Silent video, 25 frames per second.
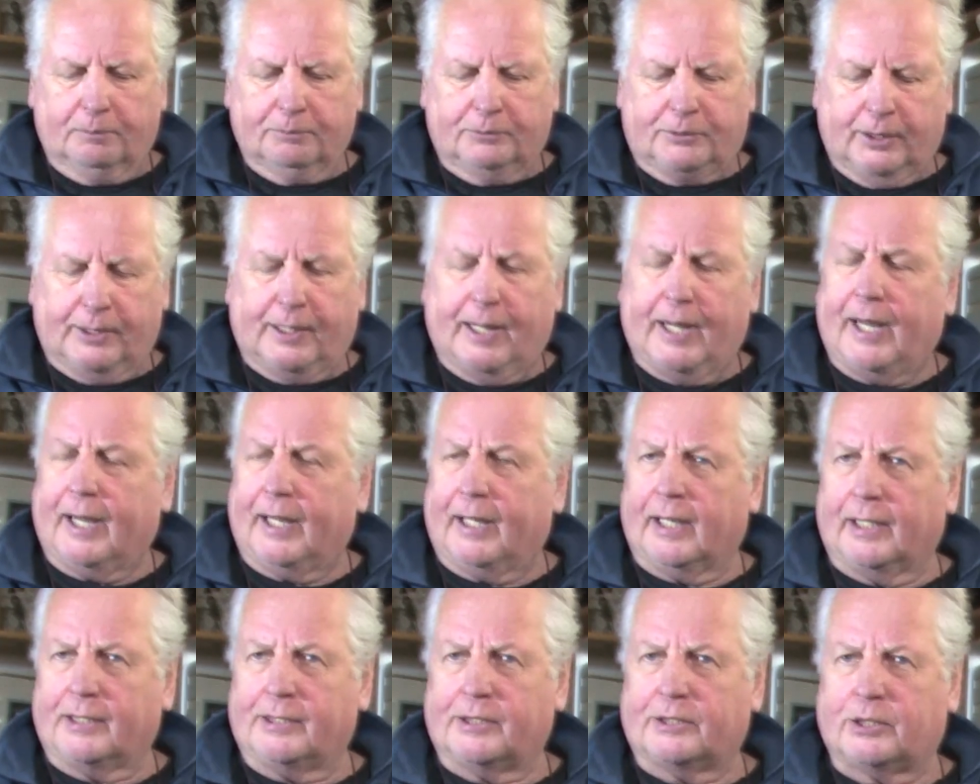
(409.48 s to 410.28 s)

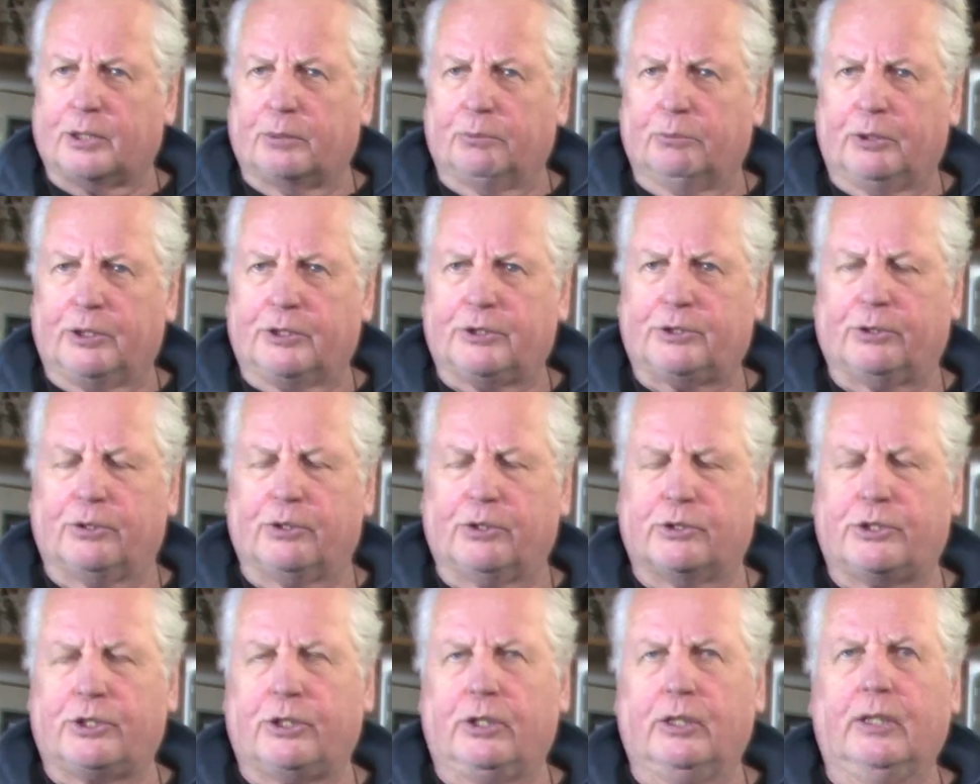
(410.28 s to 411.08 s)
Today, I did some
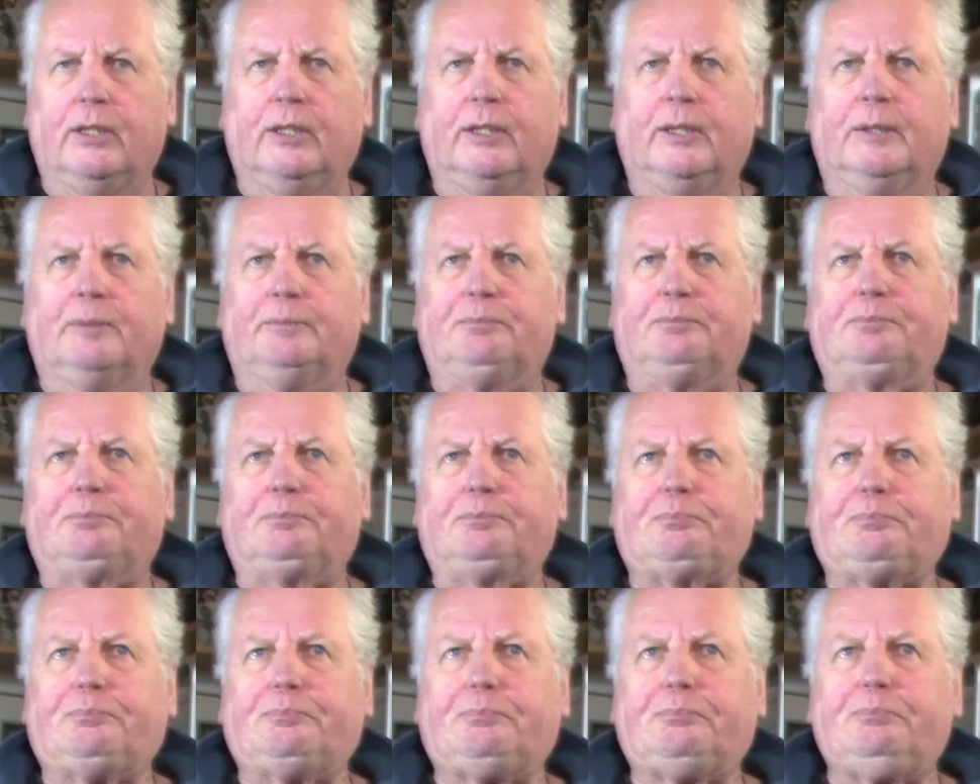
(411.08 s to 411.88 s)
research.
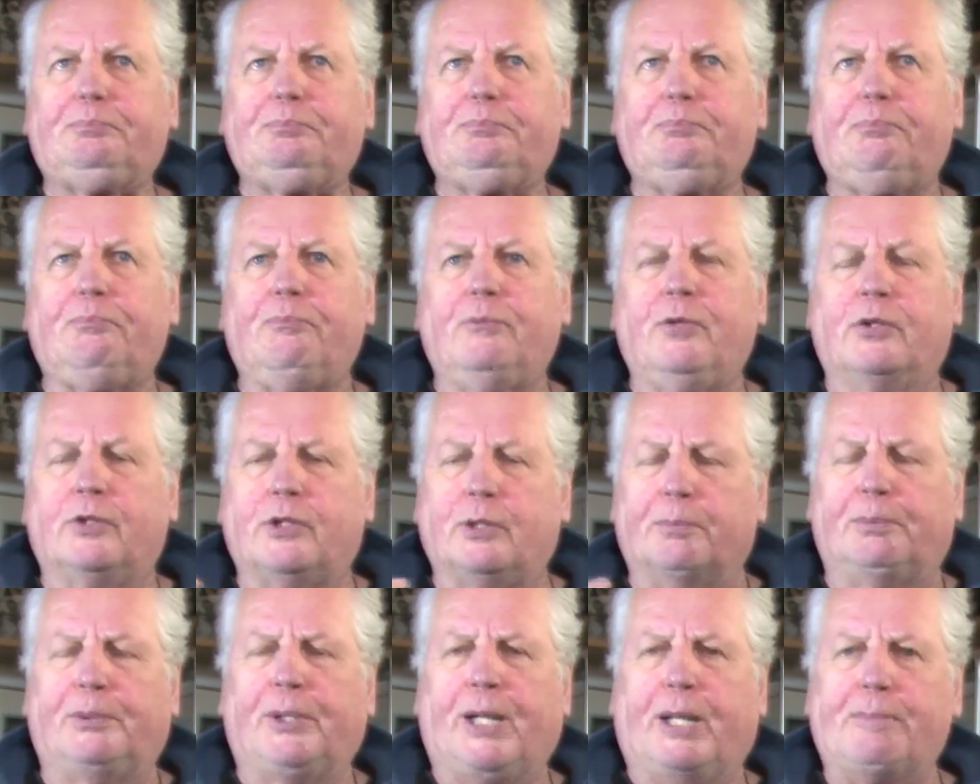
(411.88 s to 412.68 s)

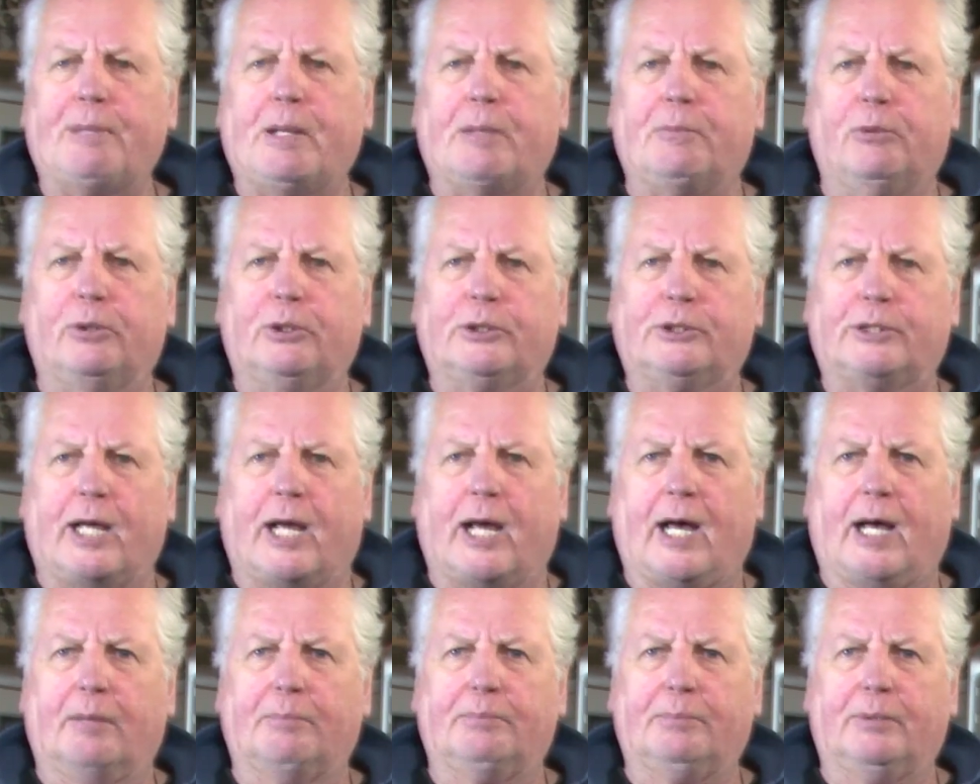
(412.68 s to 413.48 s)
The Play Memories
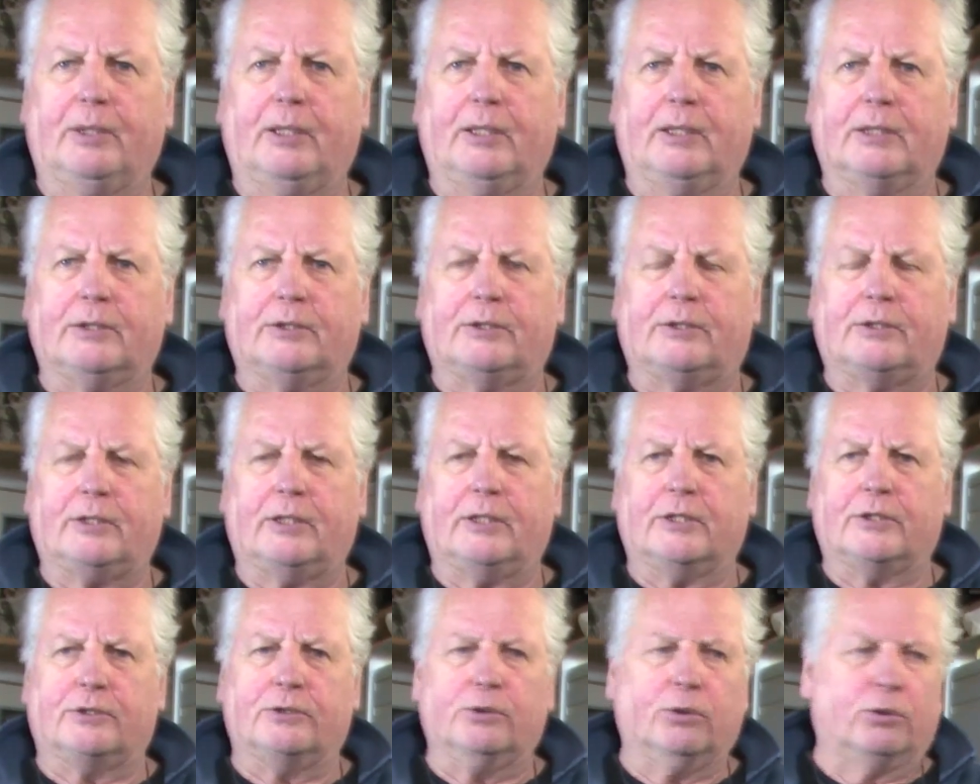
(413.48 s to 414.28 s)
app
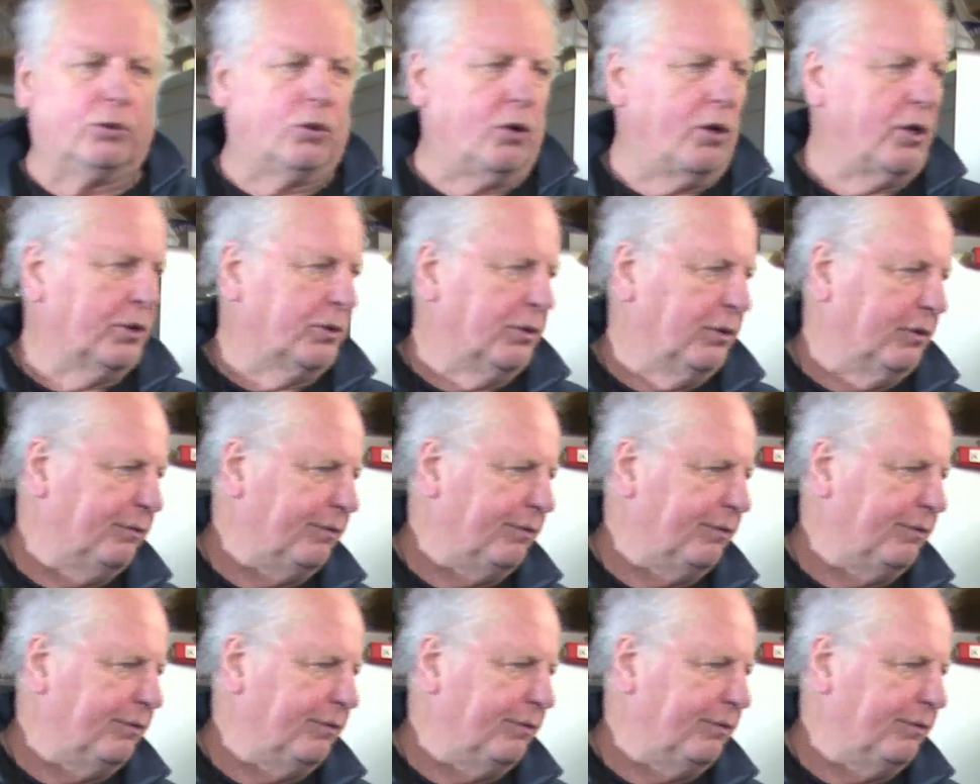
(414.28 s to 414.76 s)
is no longer